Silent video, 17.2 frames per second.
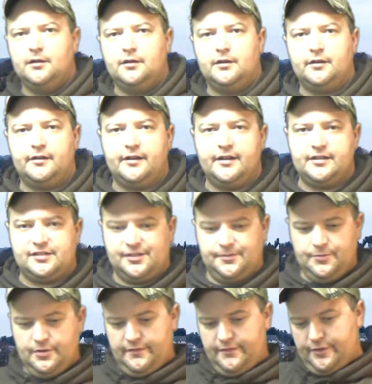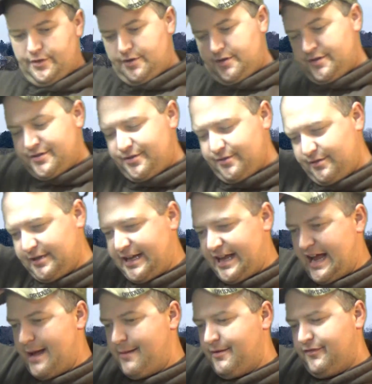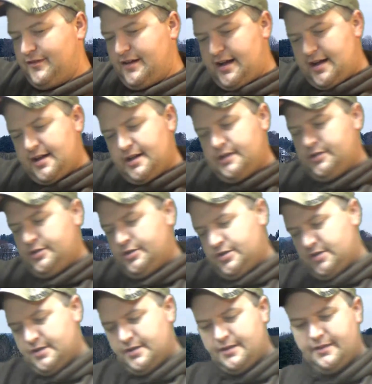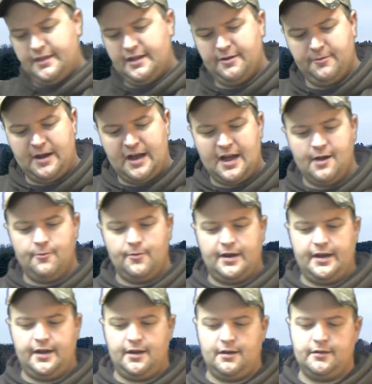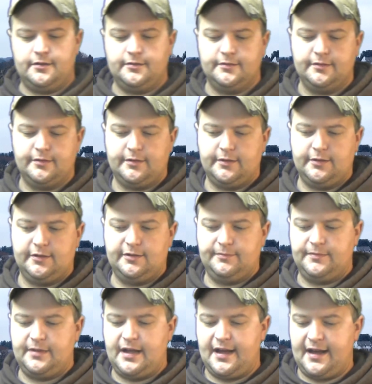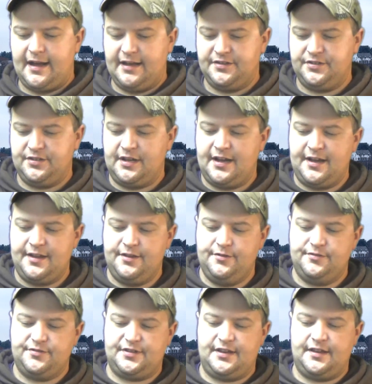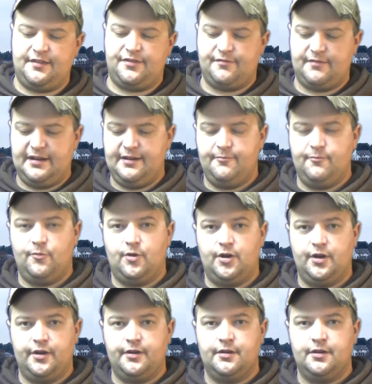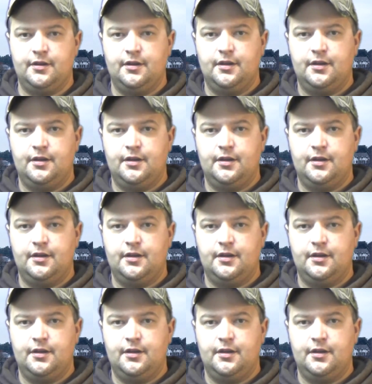alright, so moving on to the camouflage that I wear. I use a 3-in-1